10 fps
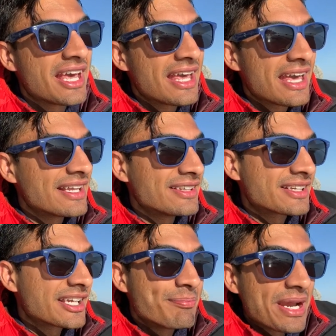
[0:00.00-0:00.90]
and
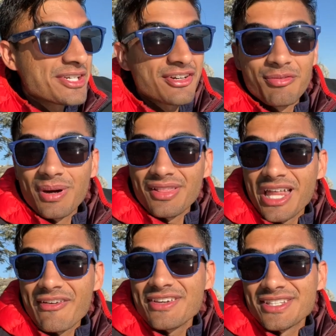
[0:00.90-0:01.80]
get a picture of what
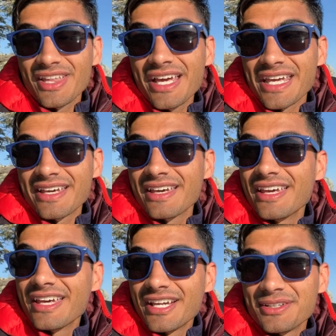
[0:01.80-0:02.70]
life is like.
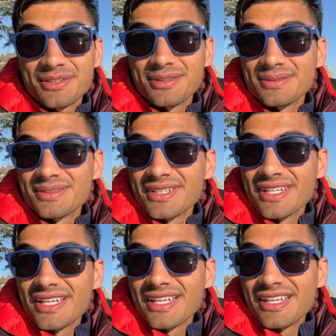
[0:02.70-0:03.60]
You know,
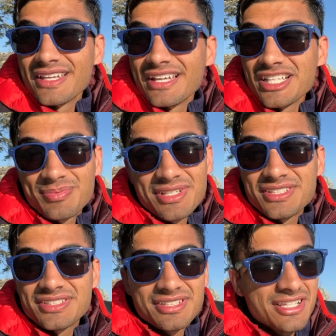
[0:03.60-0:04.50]
it's been
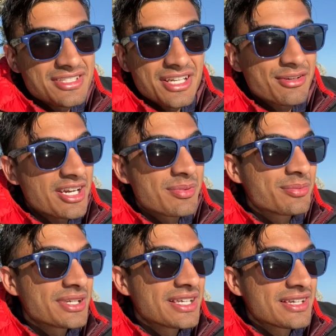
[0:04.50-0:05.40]
such an incredible
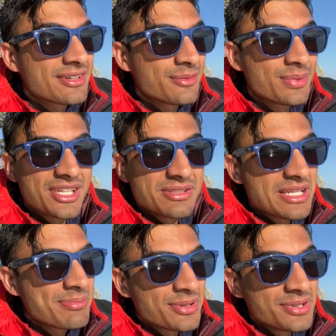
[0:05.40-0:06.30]
week with these
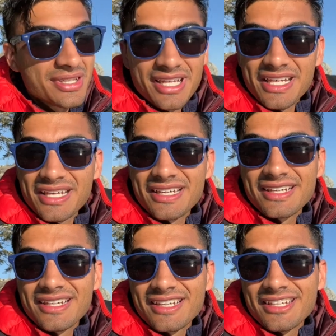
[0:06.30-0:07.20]
people and like
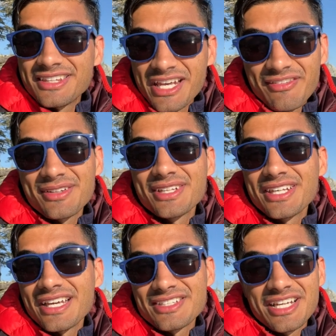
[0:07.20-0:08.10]
definitely
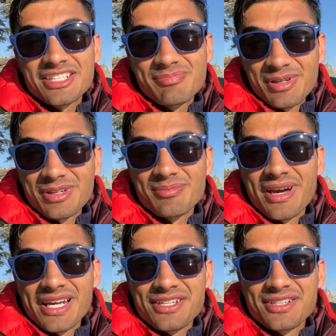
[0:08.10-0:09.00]
has like spurred my
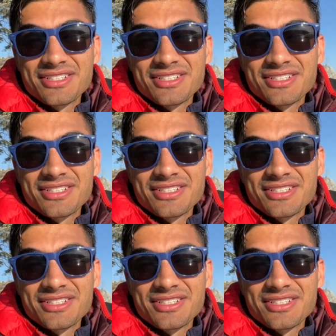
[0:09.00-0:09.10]
interest